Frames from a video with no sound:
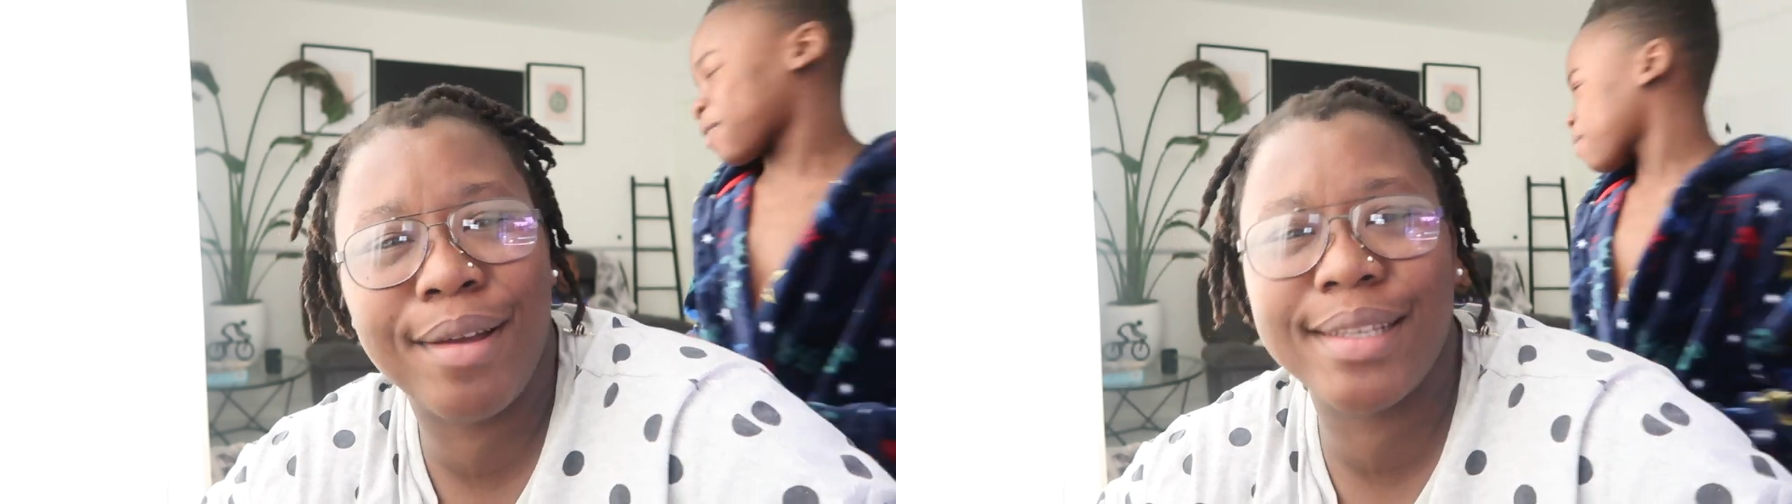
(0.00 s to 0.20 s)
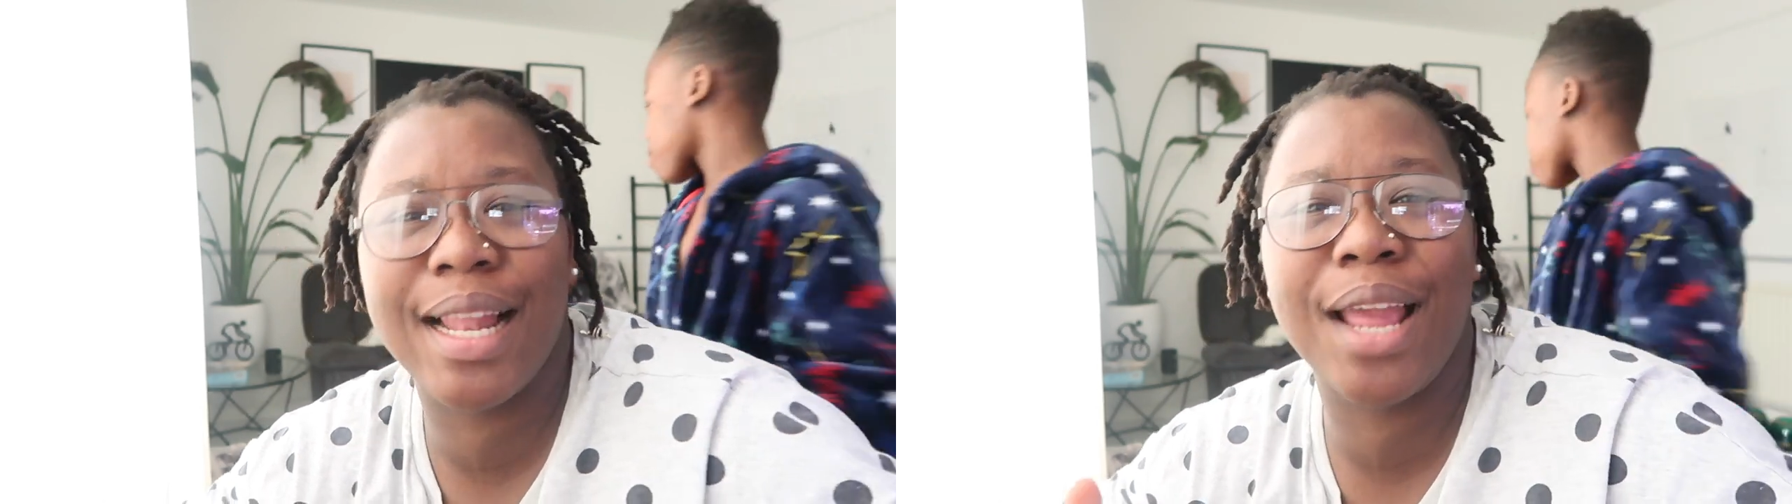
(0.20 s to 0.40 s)

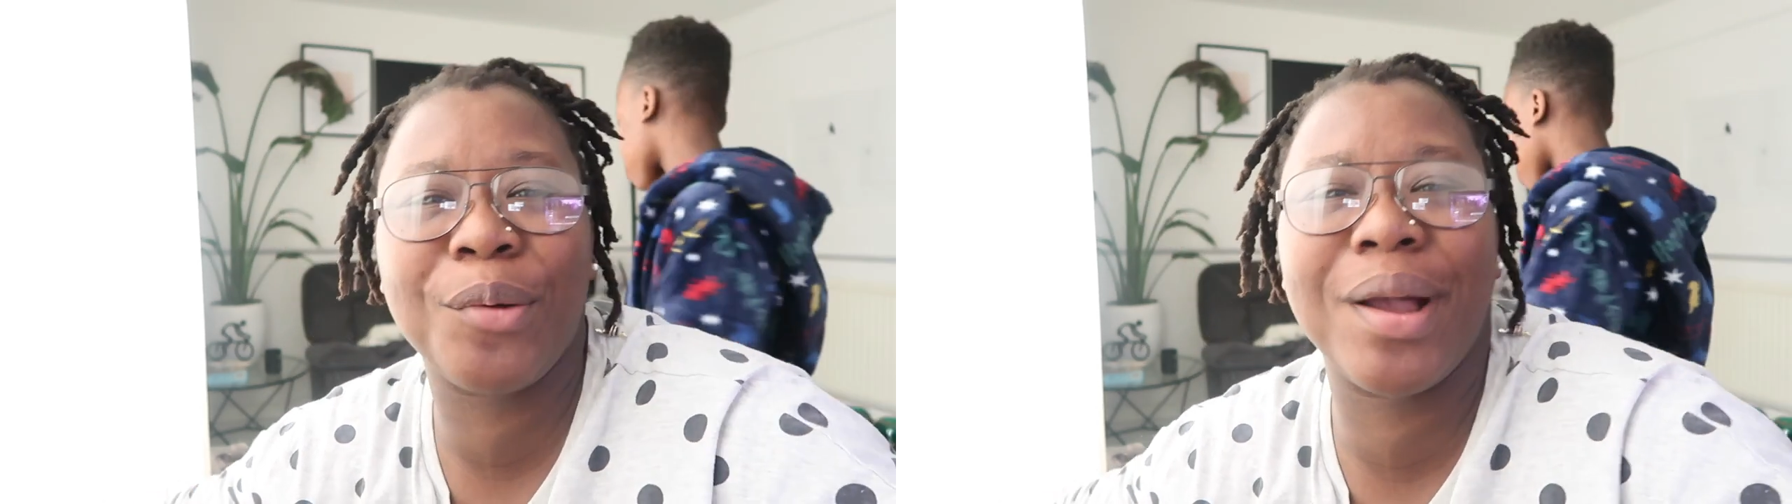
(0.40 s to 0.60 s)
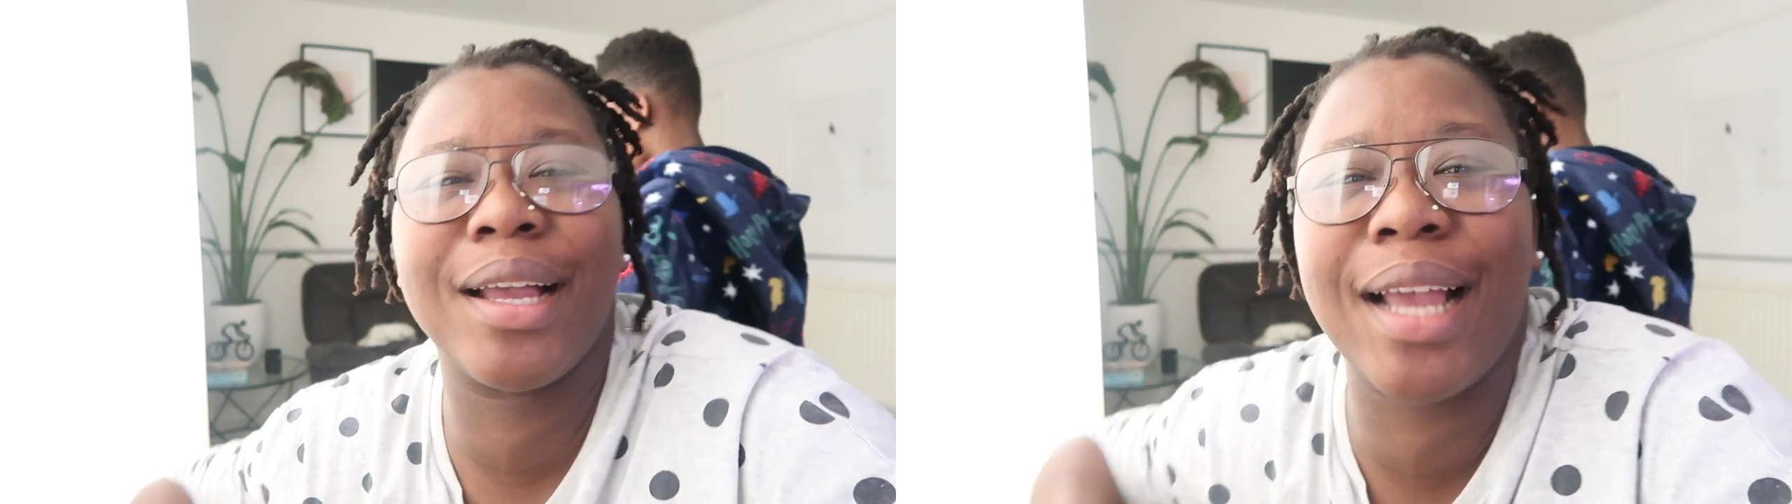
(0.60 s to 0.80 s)
Oh, I was
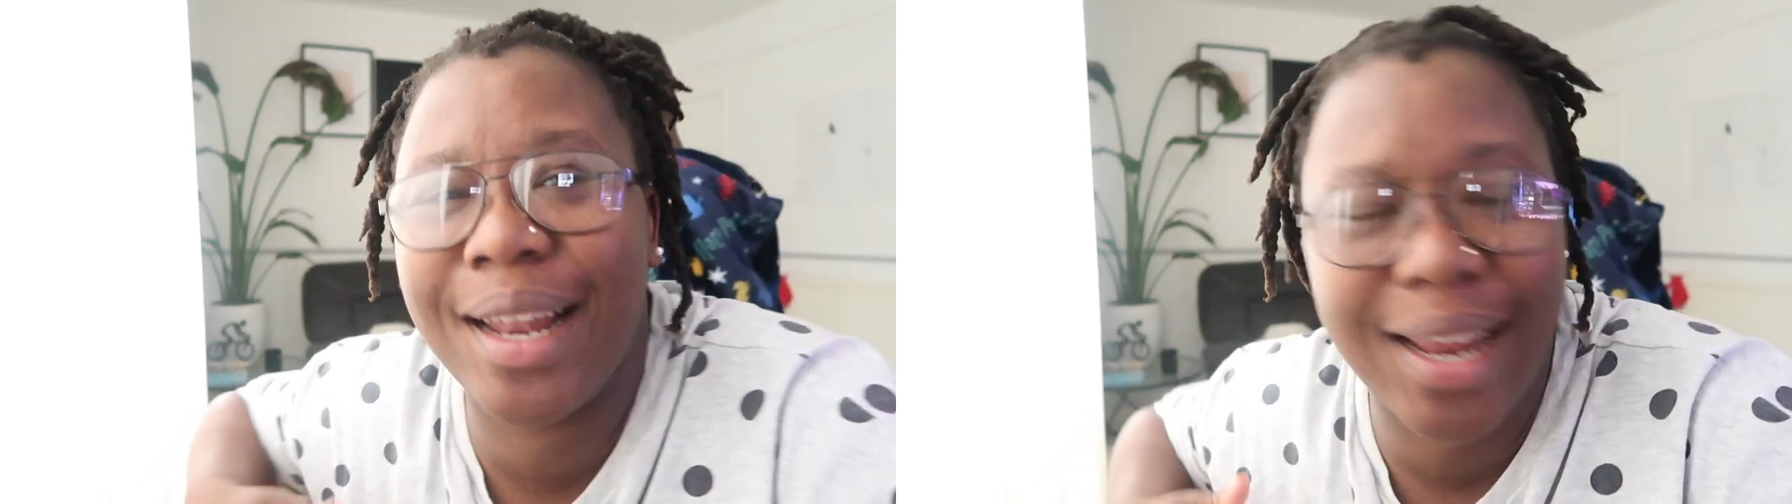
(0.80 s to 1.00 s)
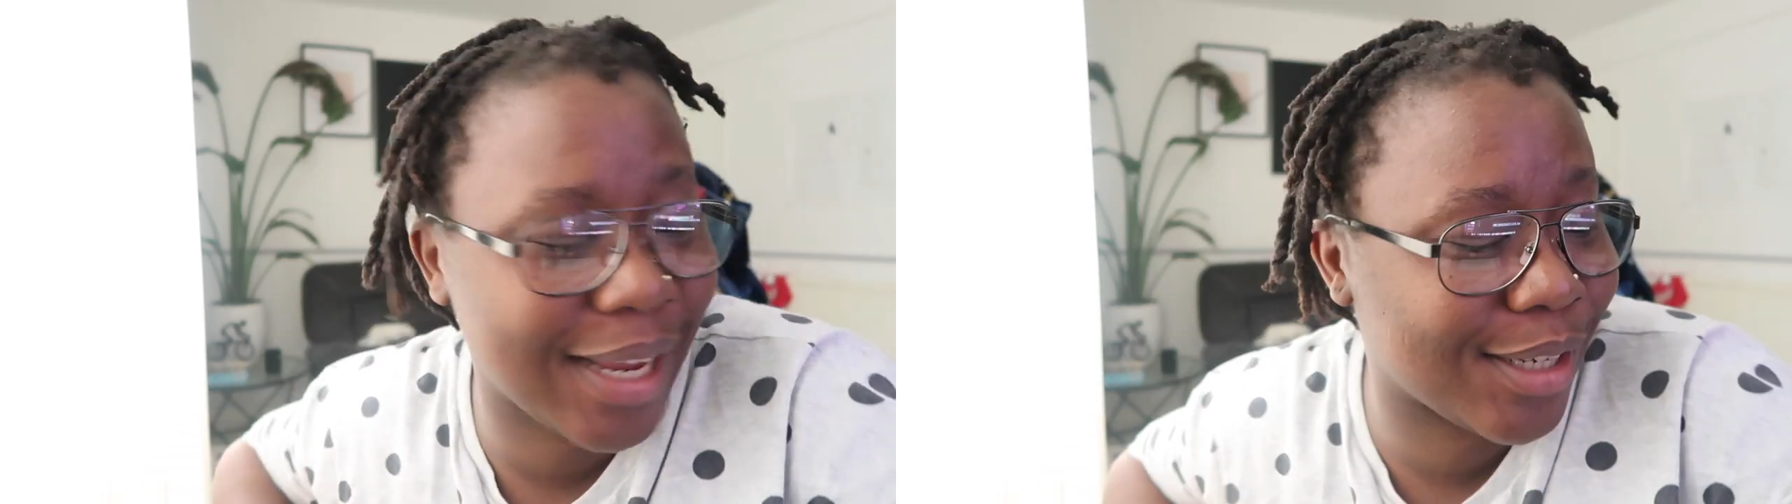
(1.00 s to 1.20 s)
like, what
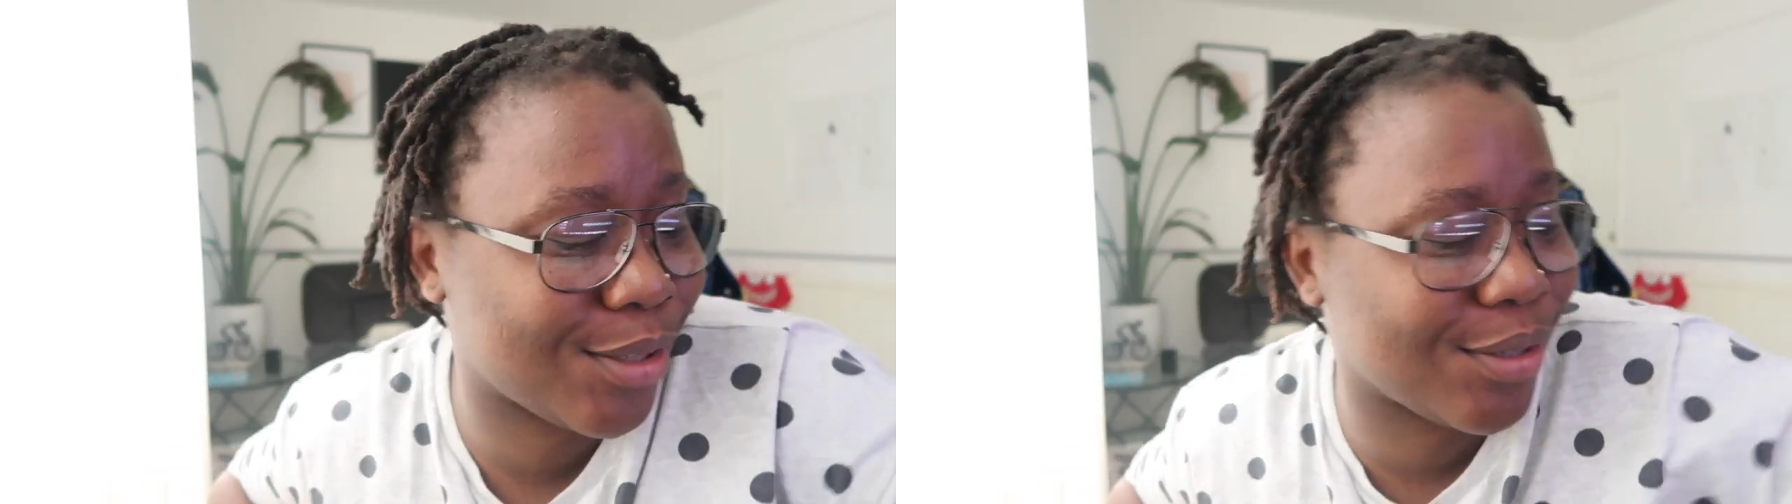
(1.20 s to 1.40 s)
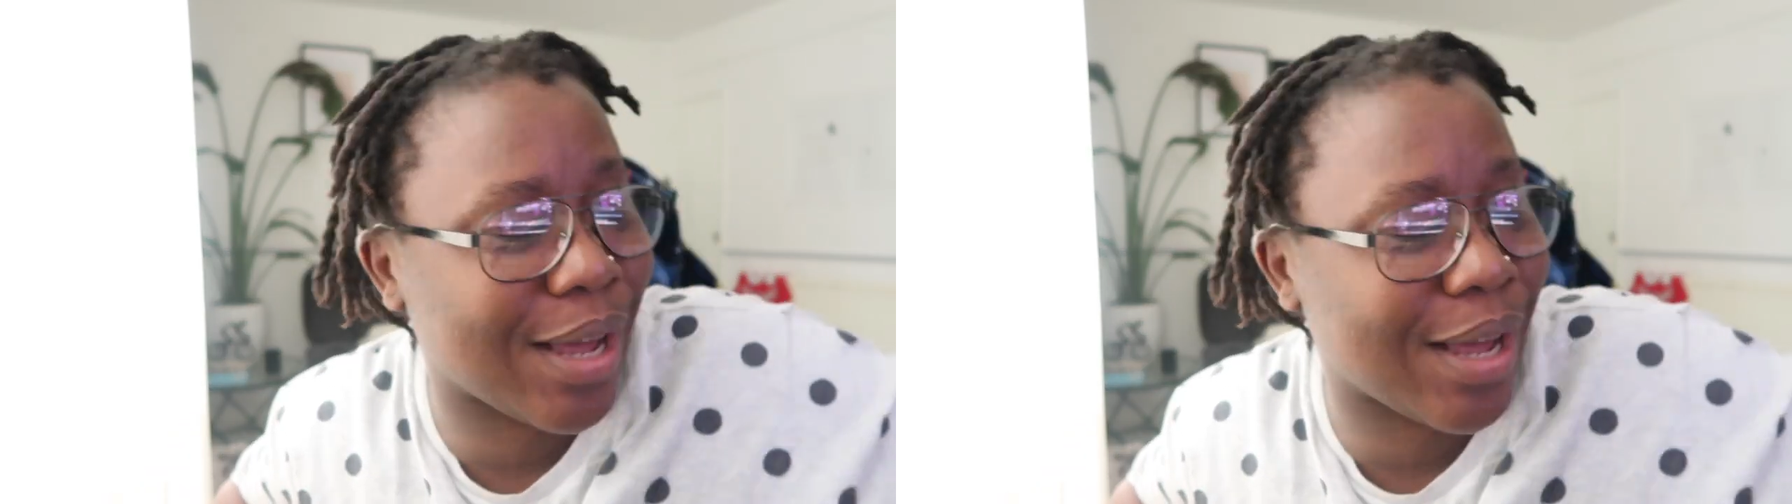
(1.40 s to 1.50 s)
can I do?